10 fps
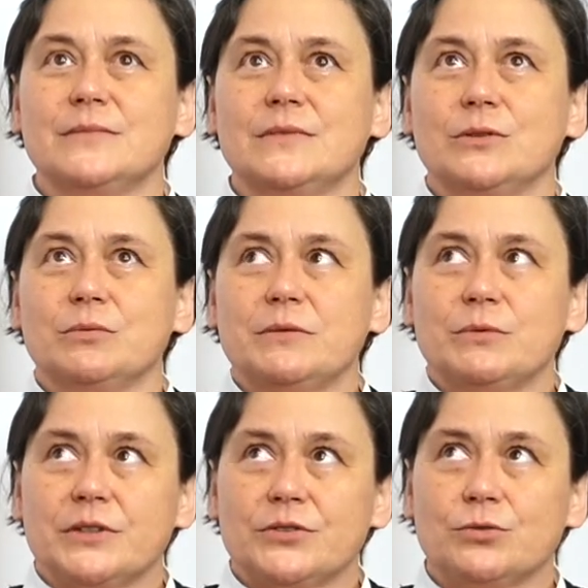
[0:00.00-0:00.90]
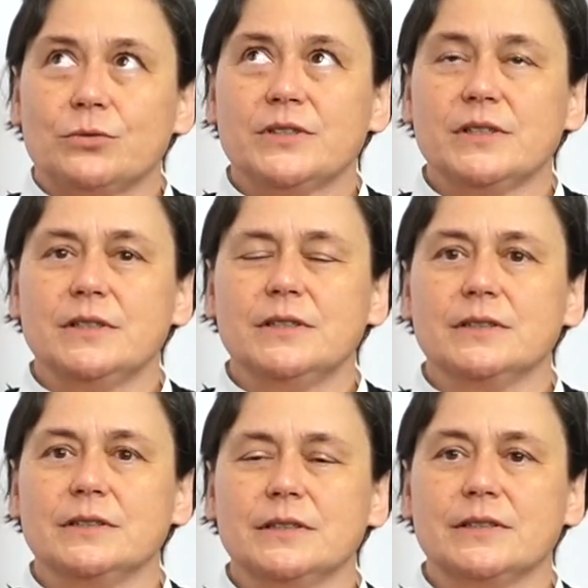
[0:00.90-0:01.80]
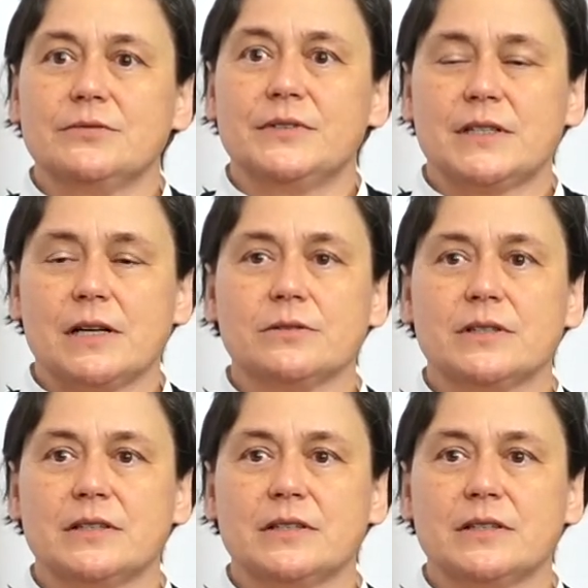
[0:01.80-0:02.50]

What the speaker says: the way we're sourcing deal is Vesalius